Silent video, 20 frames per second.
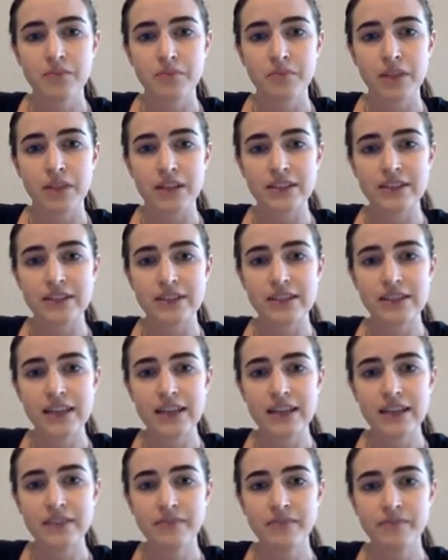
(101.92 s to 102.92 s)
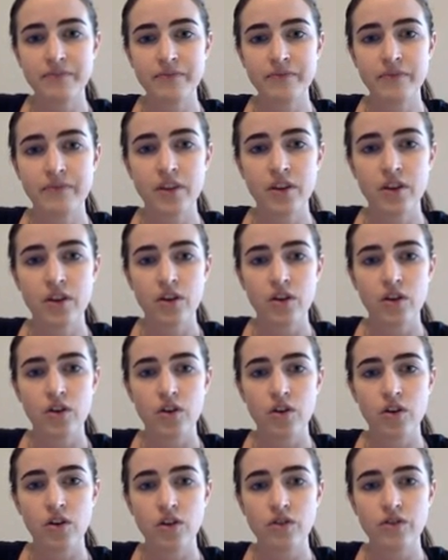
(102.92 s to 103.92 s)
plus c
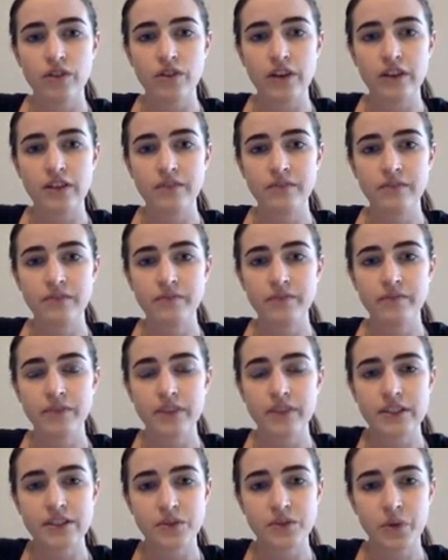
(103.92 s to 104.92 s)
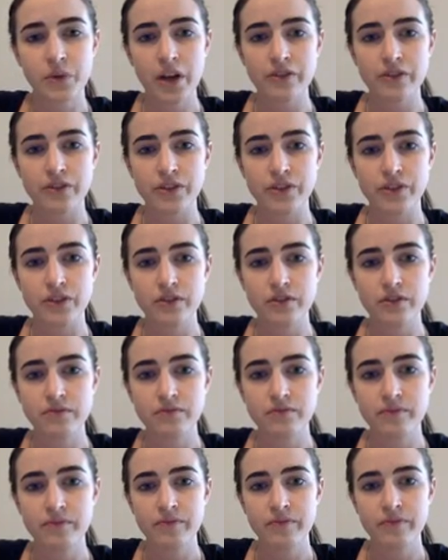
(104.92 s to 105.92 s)
over the square root
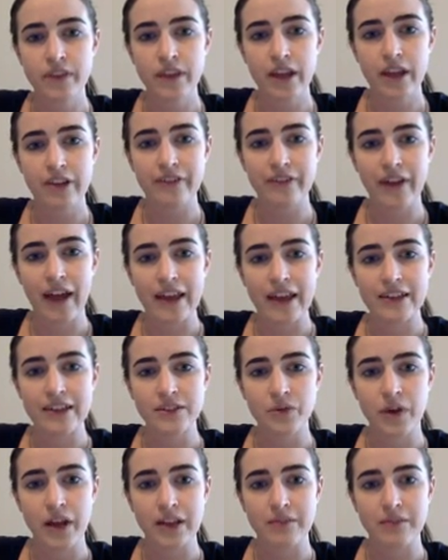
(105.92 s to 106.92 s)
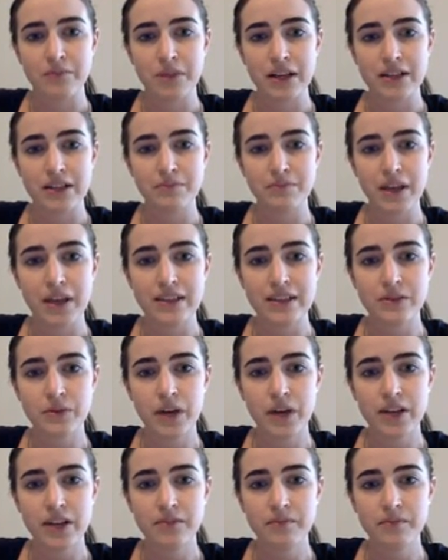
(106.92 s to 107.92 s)
of a squared plus b
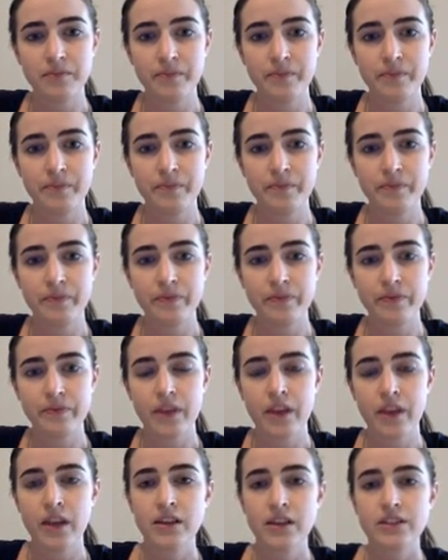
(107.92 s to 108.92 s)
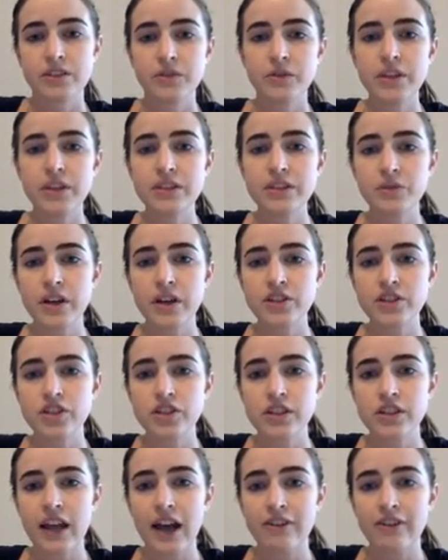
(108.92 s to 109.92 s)
squared. So in this
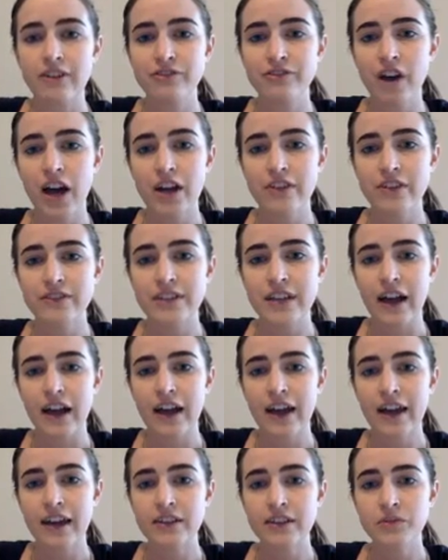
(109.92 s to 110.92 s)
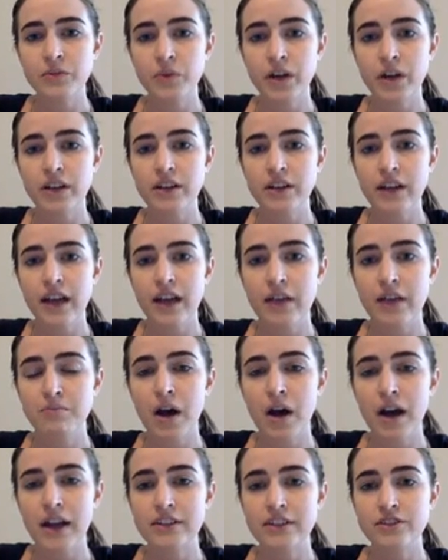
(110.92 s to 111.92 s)
question, our 5 is our x1, our
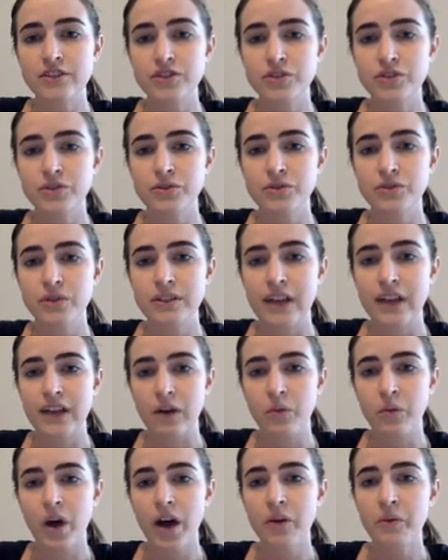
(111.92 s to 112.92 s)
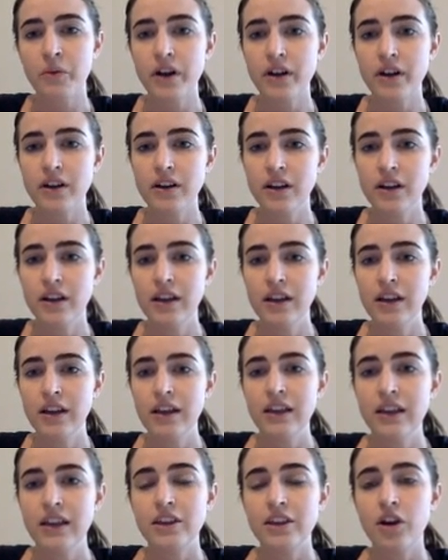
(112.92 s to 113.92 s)
minus 2 is our y1,
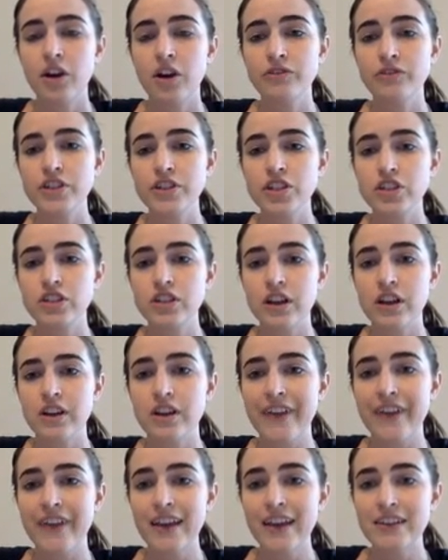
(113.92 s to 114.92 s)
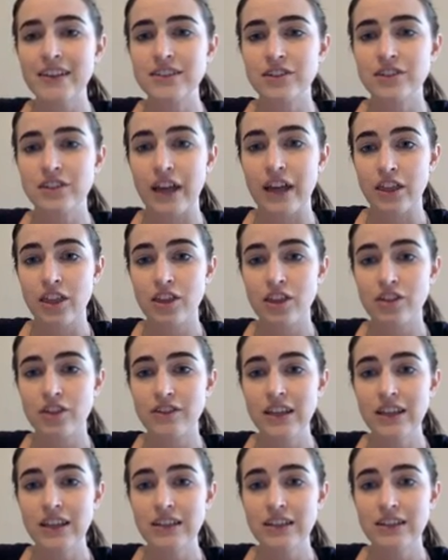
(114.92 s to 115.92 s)
the coefficient of x, so that
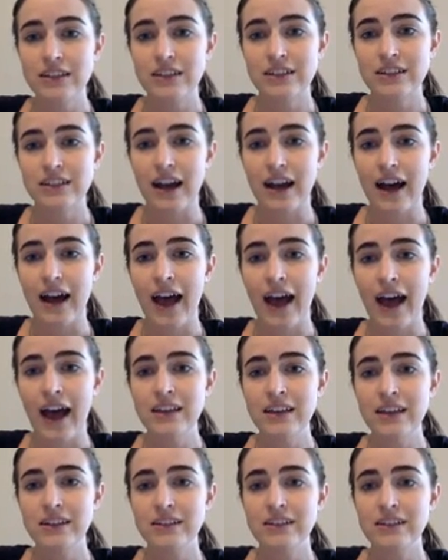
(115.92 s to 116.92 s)
3, is our a,